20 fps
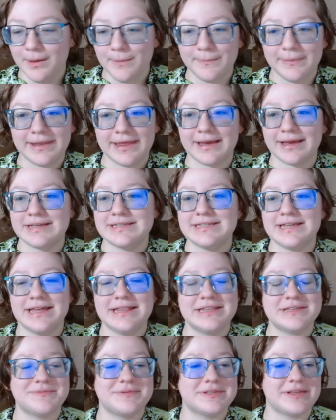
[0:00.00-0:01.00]
But like I
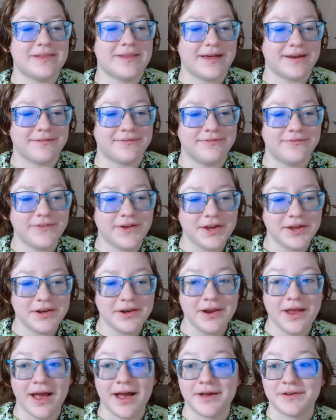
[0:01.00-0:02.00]
said, this was a lot of
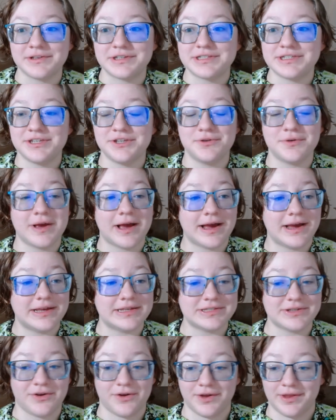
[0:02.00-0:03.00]
fun. I'll see you
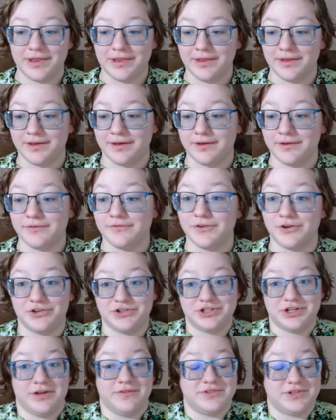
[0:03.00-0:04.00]
guys on the
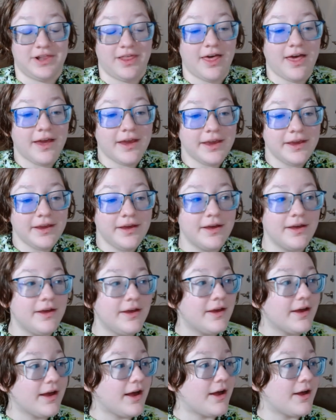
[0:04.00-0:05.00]
1st of July.
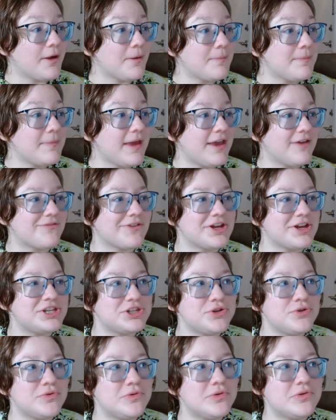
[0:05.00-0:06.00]
If I
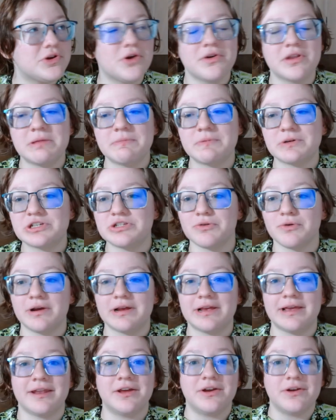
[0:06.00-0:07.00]
do go to the bookstore
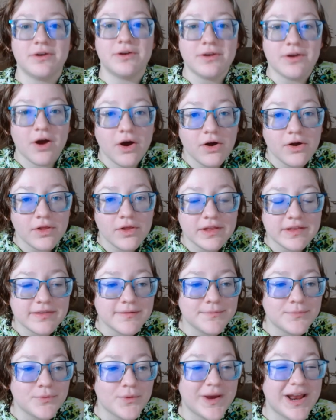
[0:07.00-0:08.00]
and get a good haul at
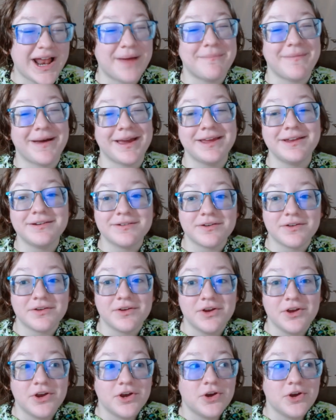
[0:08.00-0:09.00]
some point, I might
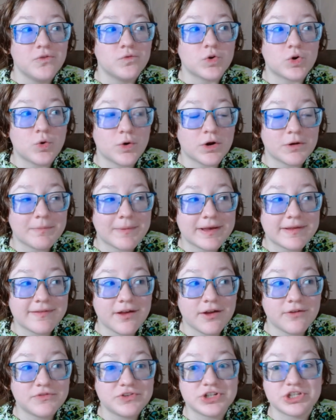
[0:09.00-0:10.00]
record
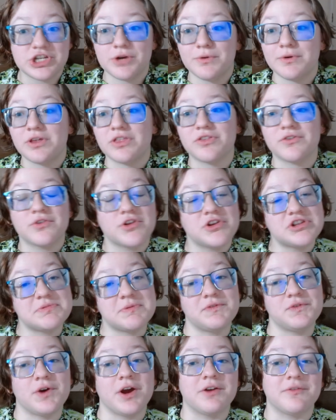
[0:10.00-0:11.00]
myself just going through those
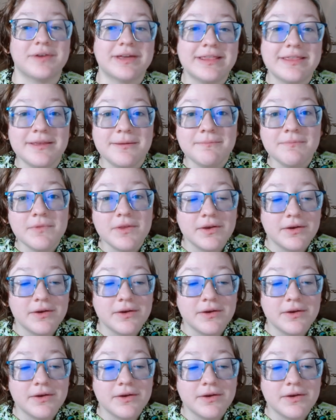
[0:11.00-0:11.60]
before I read them.